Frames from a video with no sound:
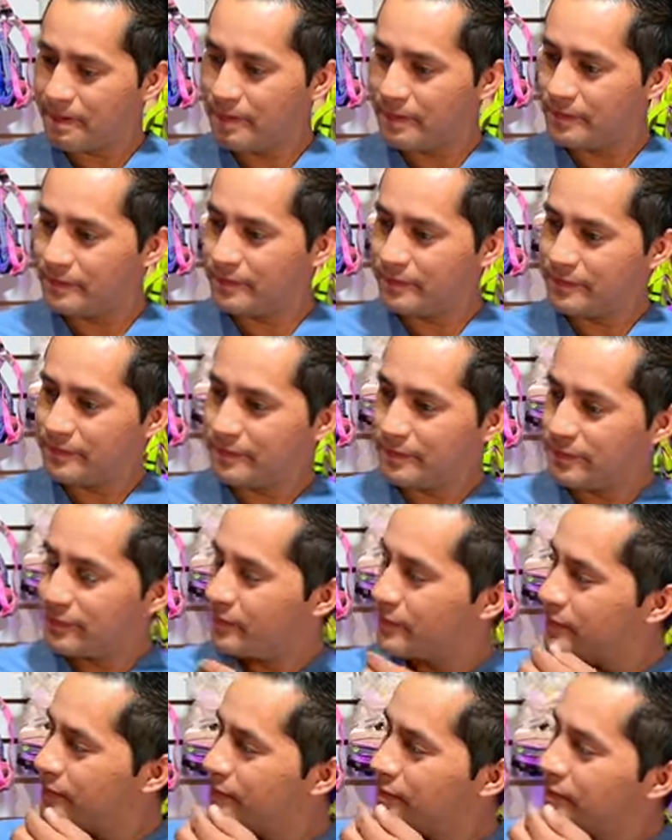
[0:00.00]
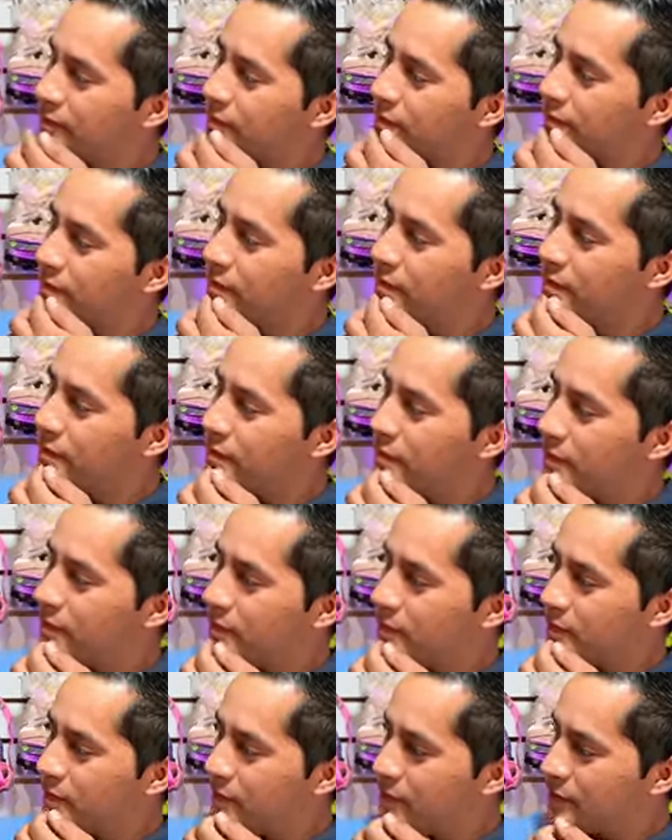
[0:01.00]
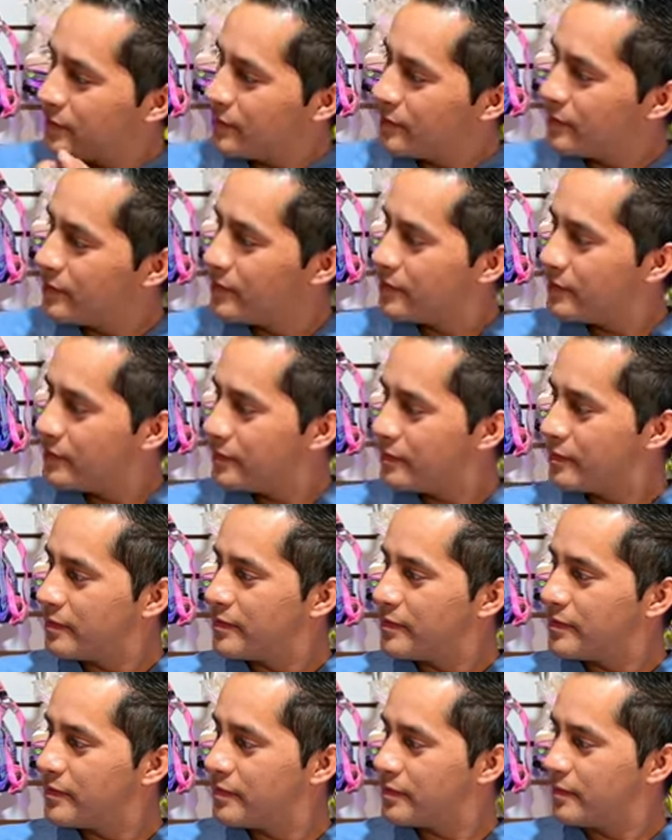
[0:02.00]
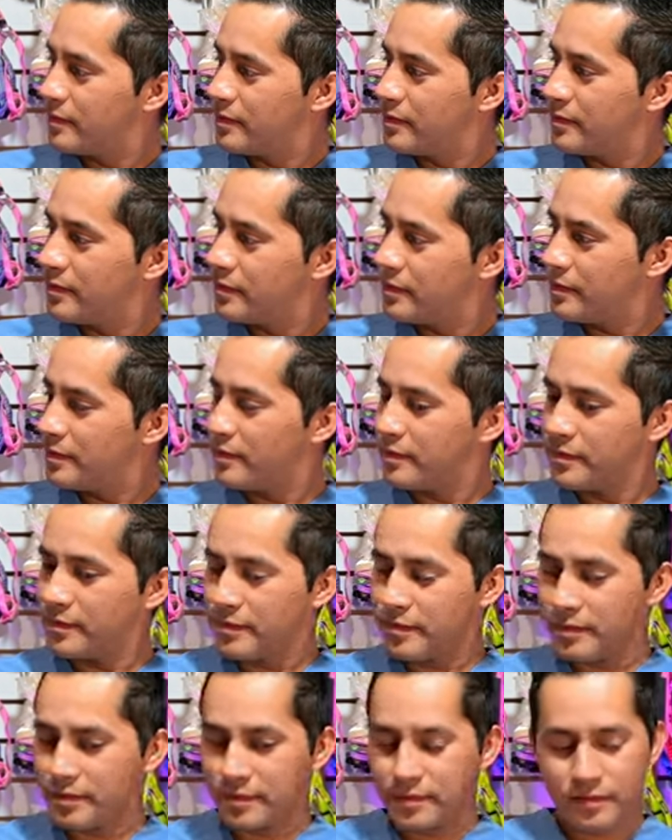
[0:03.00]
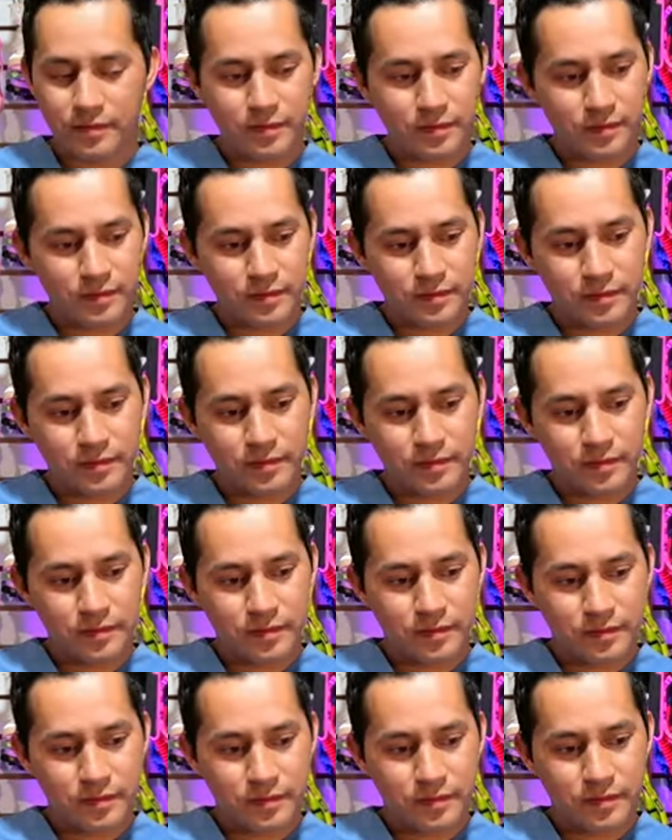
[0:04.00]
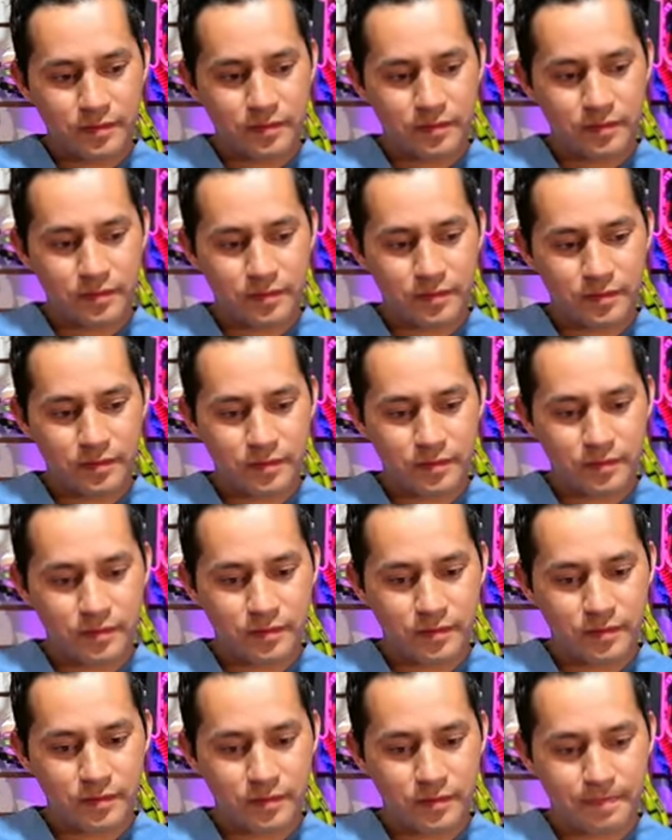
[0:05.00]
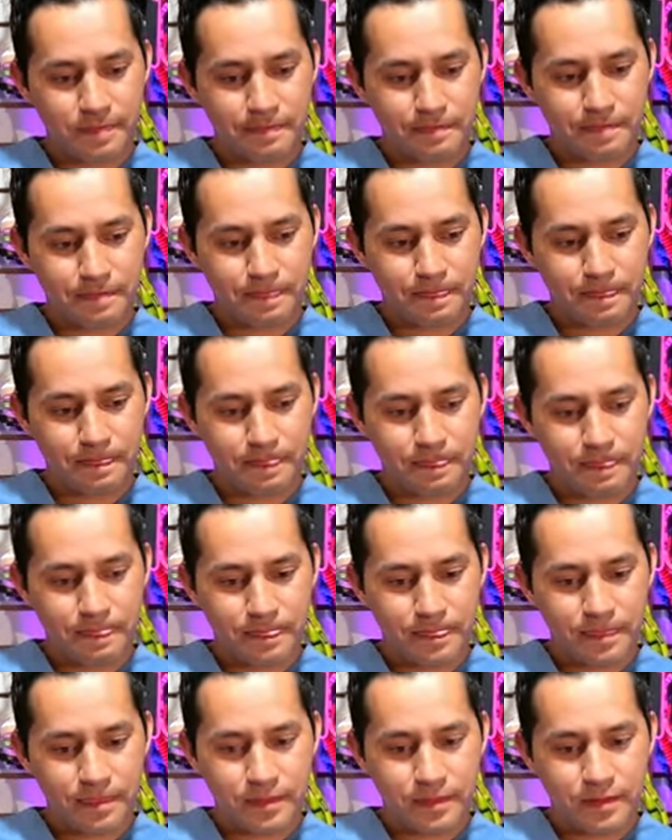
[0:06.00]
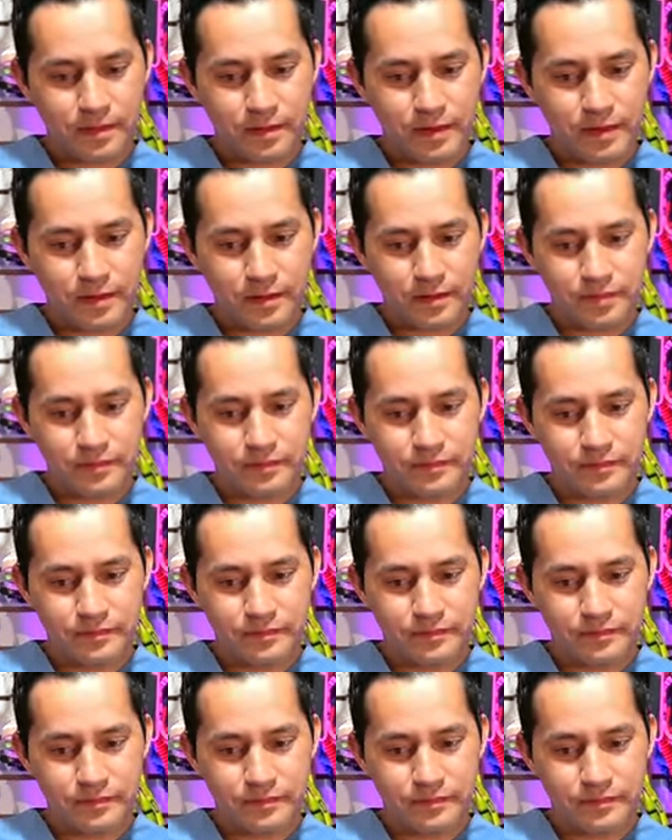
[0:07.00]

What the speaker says: This person isn't speaking.